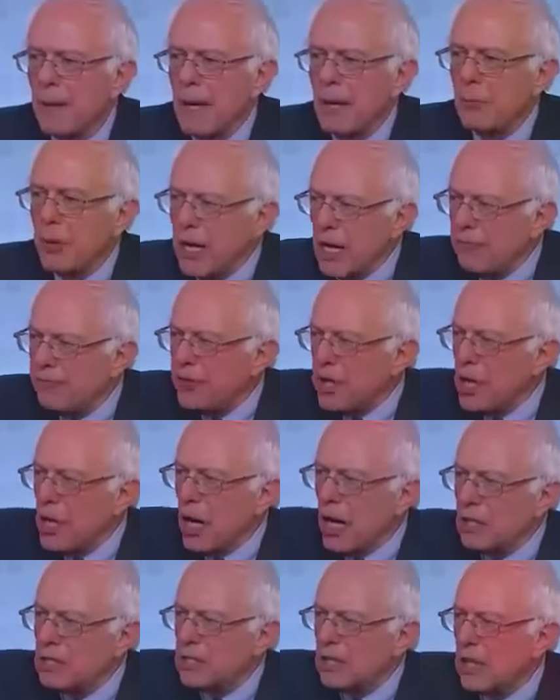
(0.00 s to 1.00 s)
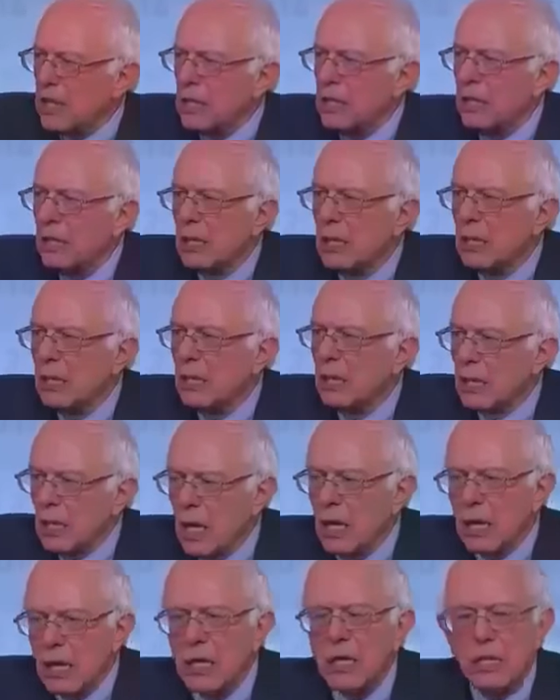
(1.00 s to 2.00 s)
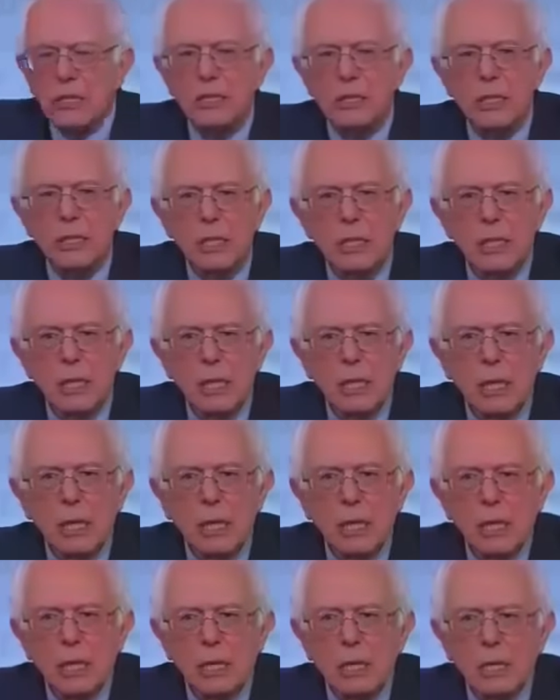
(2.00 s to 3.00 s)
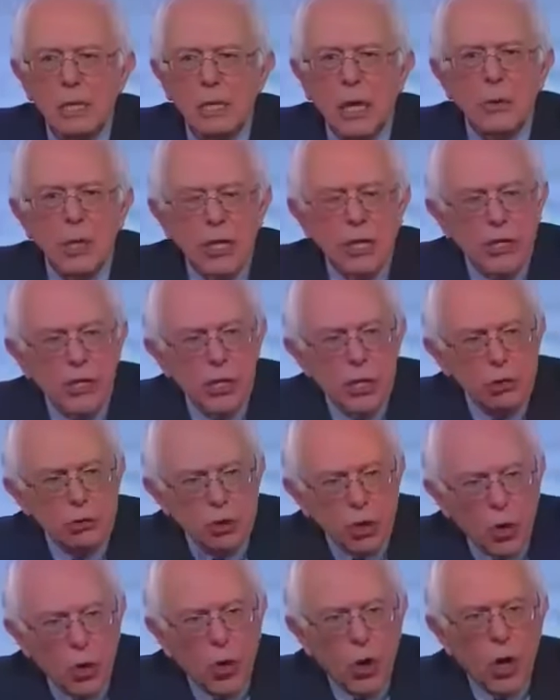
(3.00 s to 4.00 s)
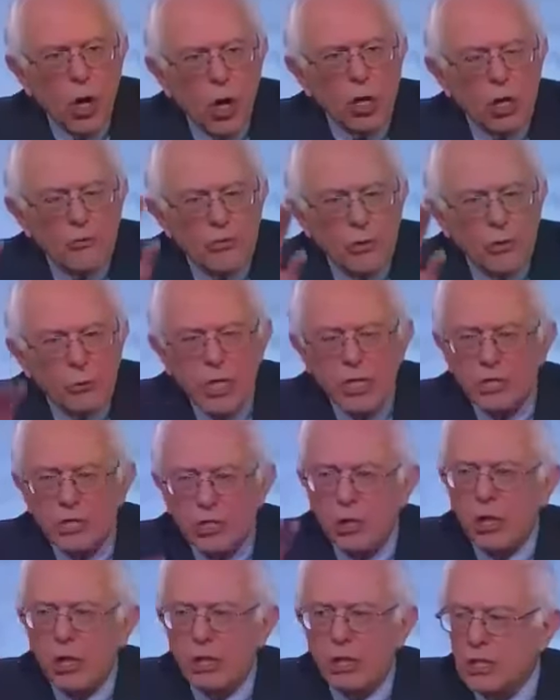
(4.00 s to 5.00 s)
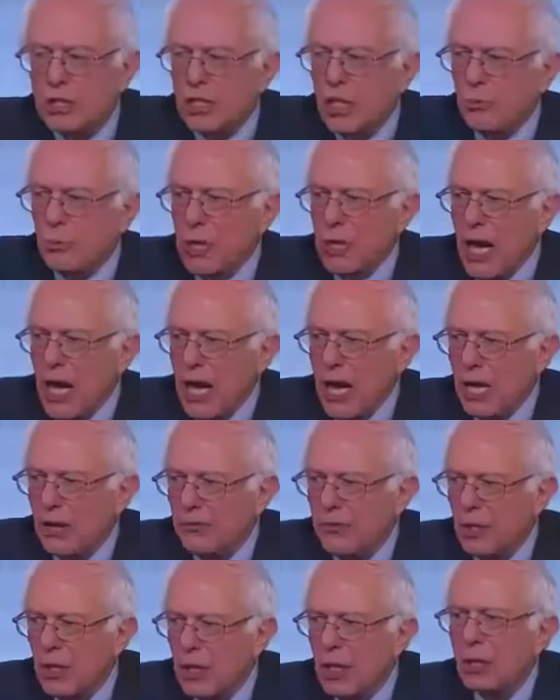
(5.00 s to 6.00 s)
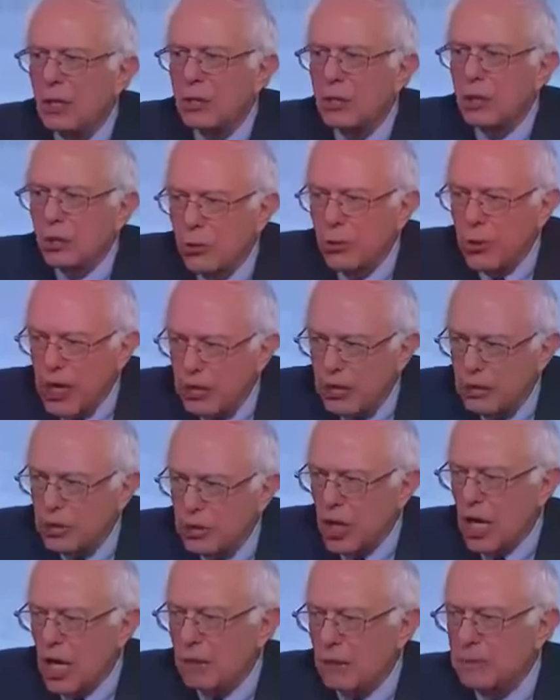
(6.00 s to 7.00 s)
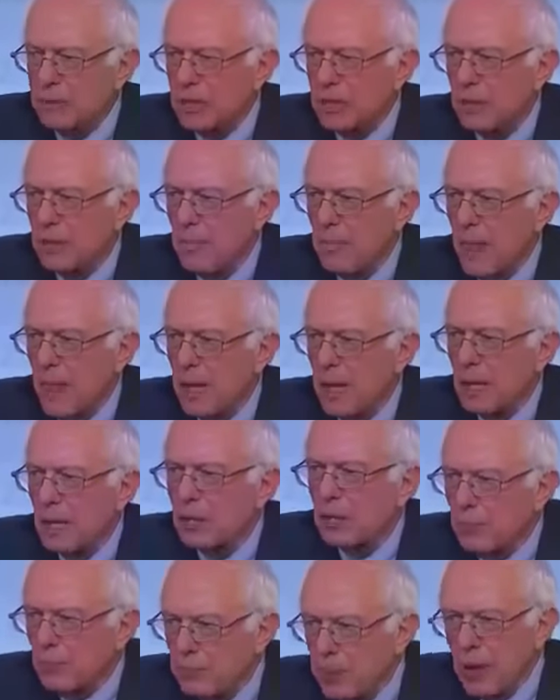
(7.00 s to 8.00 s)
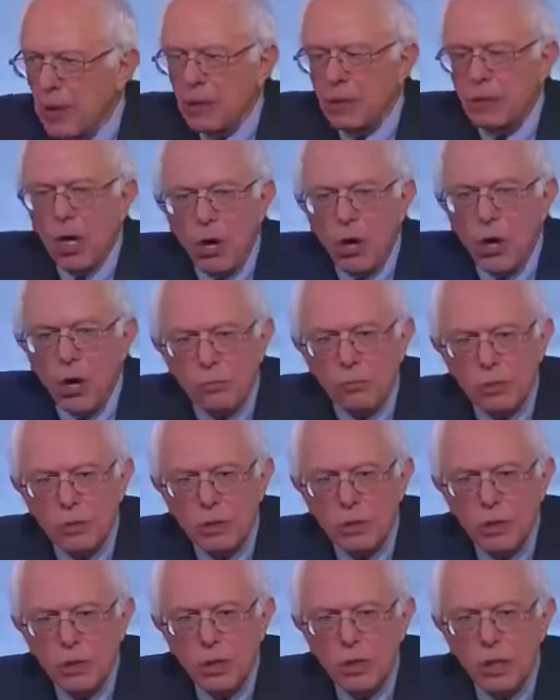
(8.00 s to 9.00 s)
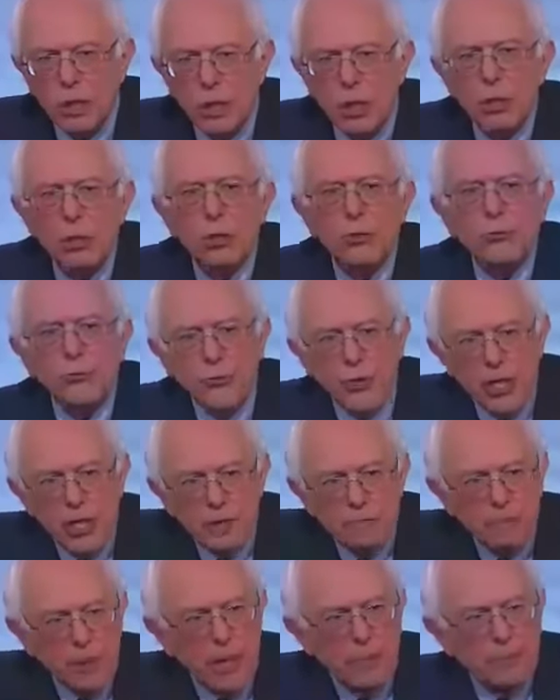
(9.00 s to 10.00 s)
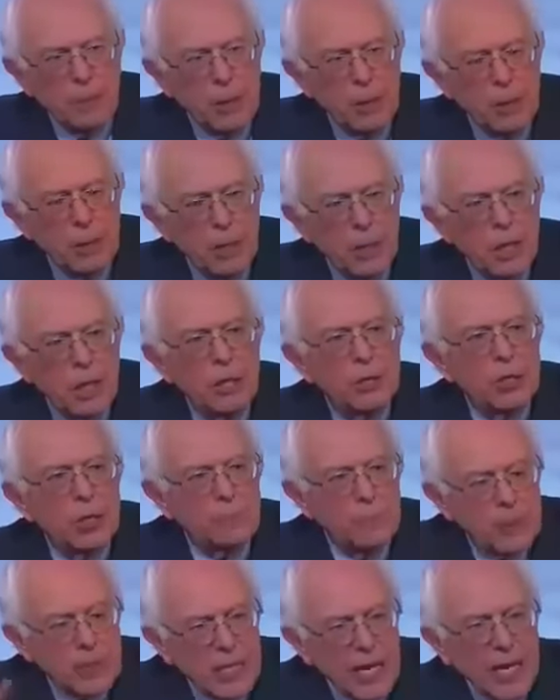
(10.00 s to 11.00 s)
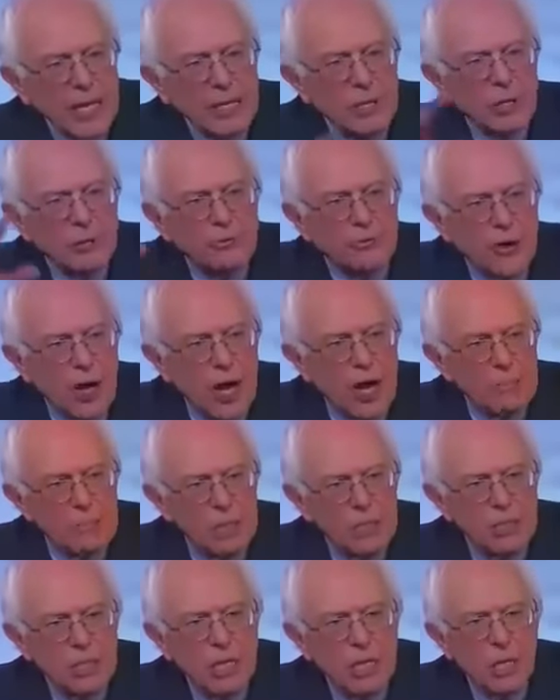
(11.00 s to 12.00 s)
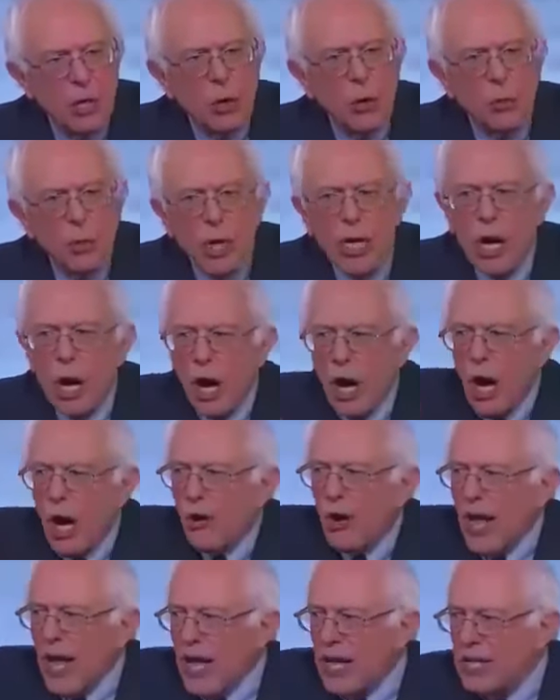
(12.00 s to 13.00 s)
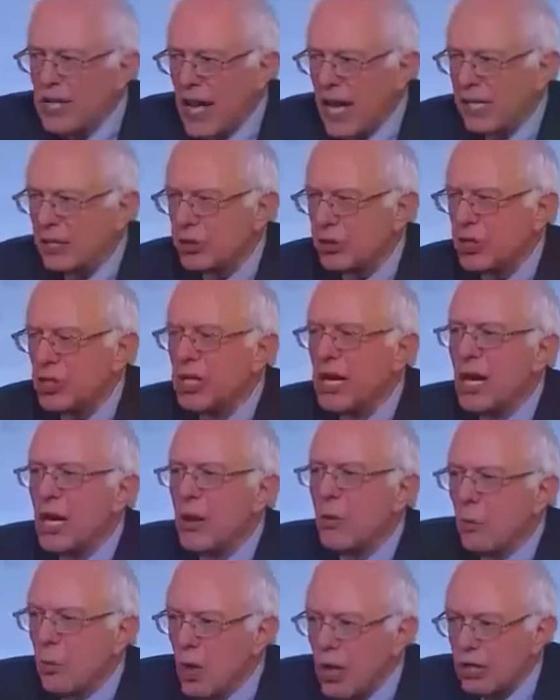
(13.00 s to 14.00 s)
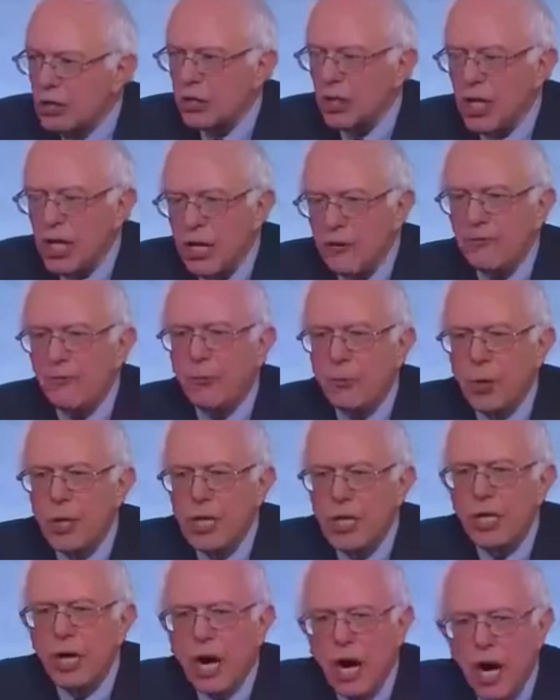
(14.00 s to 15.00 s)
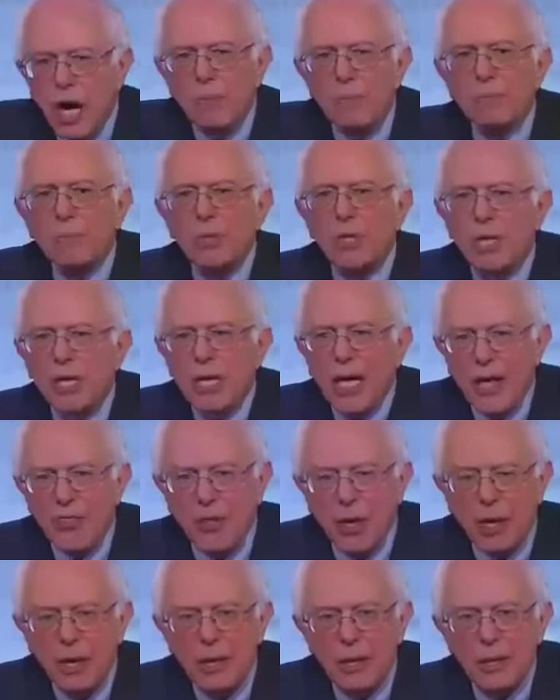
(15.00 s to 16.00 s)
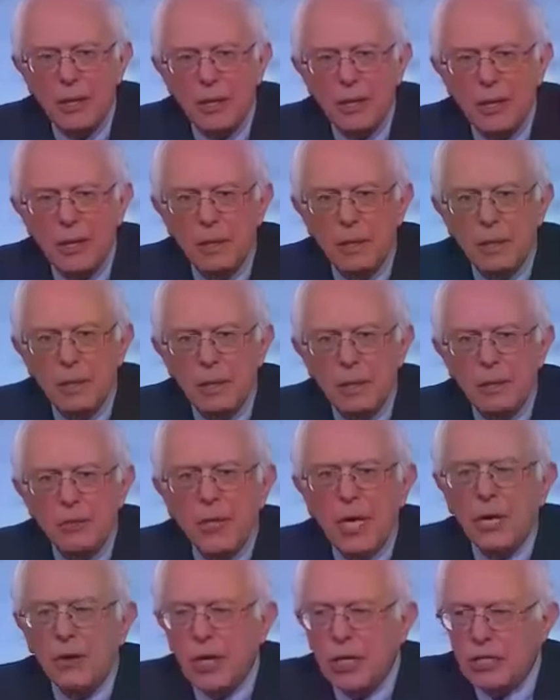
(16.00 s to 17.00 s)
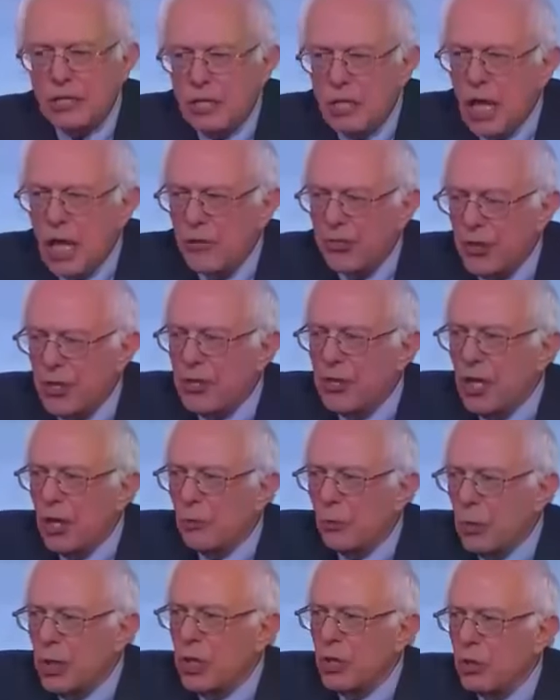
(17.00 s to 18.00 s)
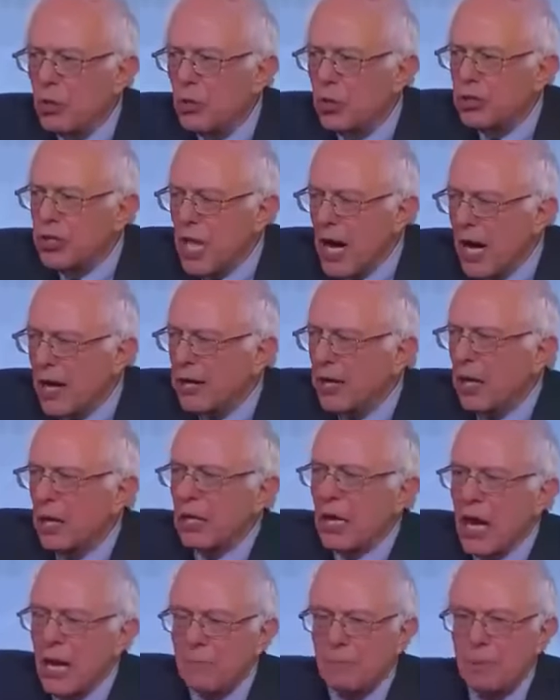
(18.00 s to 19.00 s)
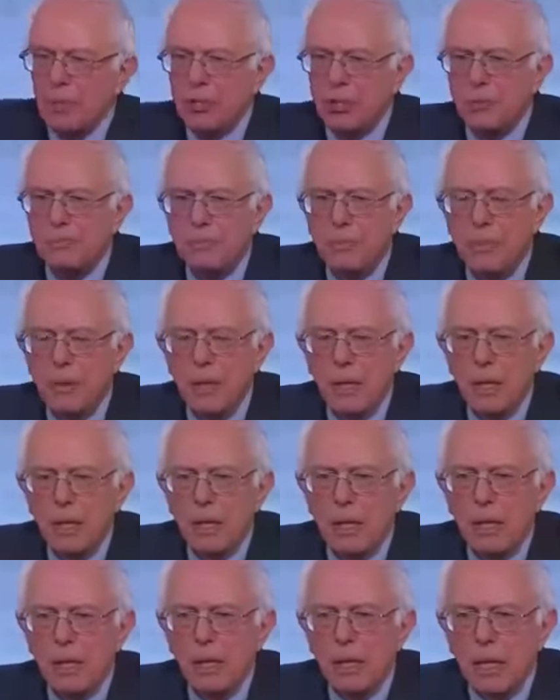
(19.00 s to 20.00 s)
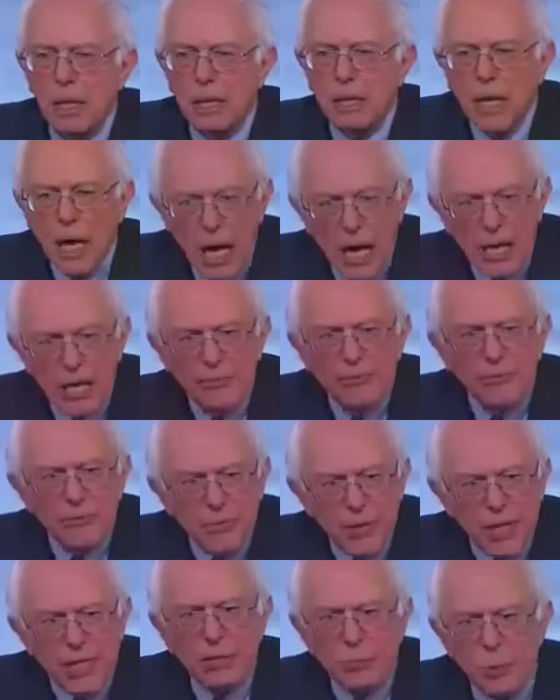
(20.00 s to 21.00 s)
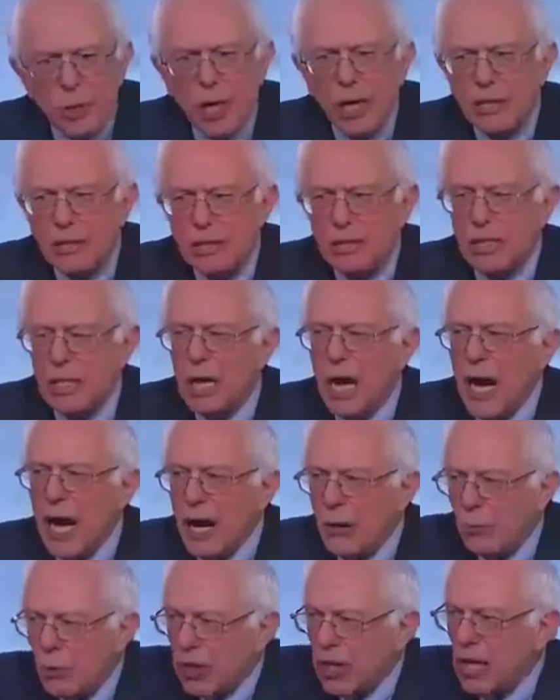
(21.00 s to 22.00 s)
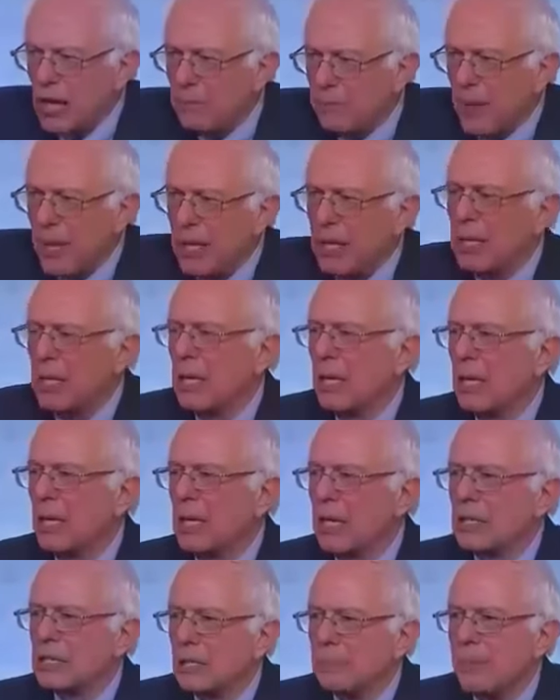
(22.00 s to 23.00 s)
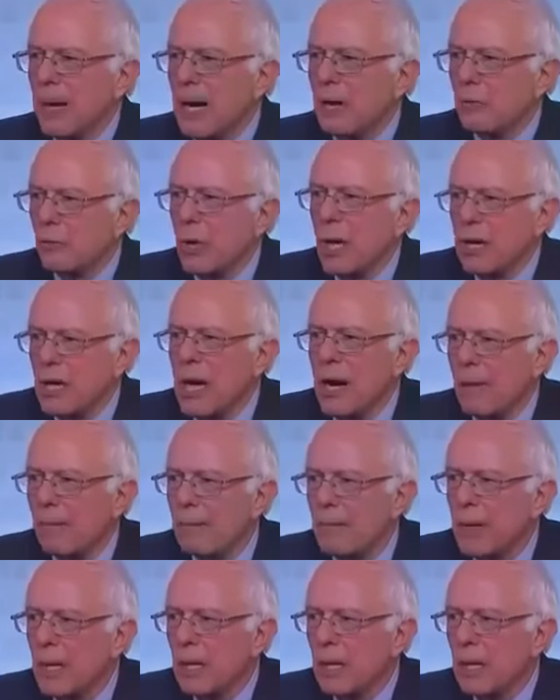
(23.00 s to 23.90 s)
And what FDR said, yeah, it is. That we're going to use all of the resources that we have to create jobs, to build homes, to feed people, to protect the farmers. We are a nation which, if we come together, there is nothing that we could not accomplish. And kind of that's what I see our campaign is about right now.